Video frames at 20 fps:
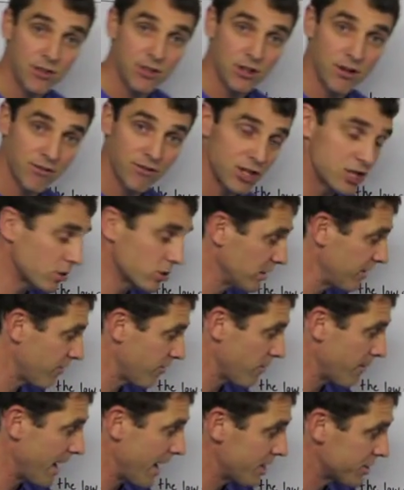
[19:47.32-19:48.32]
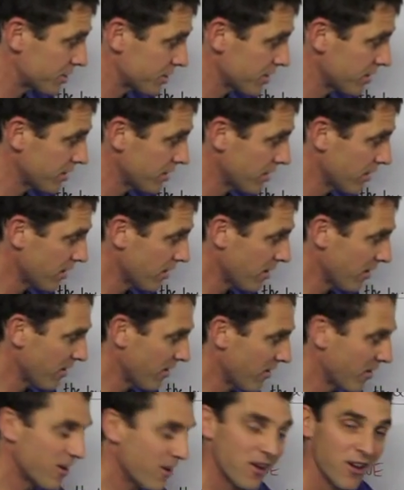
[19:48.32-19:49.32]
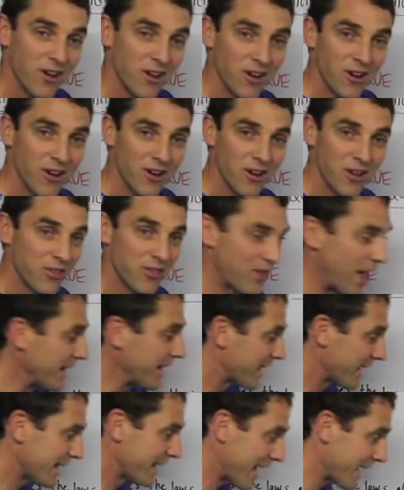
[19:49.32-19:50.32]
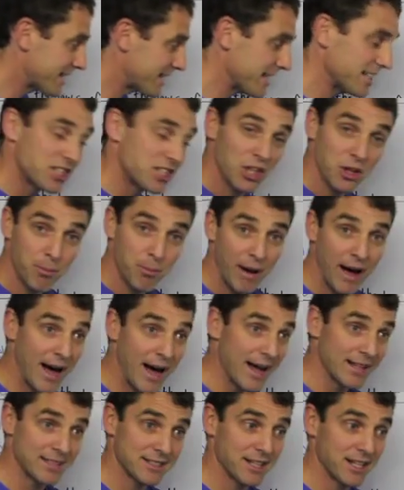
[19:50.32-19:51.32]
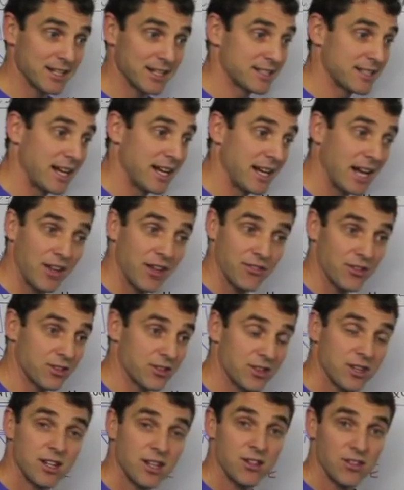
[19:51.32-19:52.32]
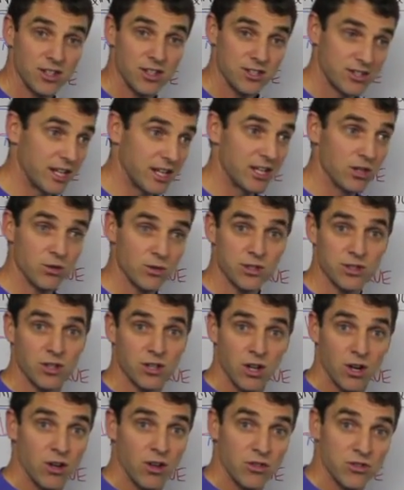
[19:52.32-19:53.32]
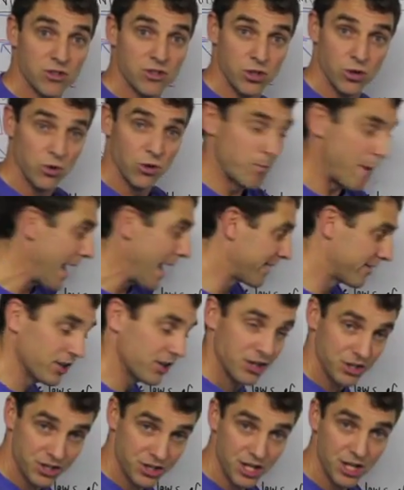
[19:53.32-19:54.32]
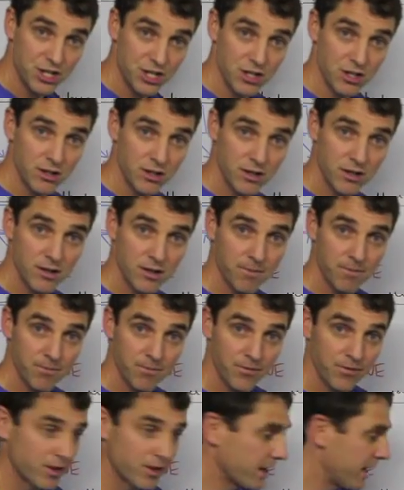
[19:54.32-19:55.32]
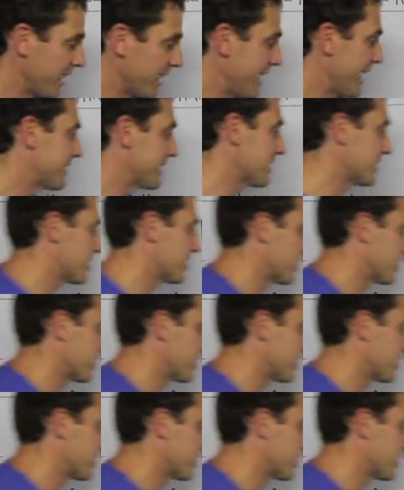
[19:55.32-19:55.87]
visual information, then connecting to the parts that are sending out the signals to make the decision, connected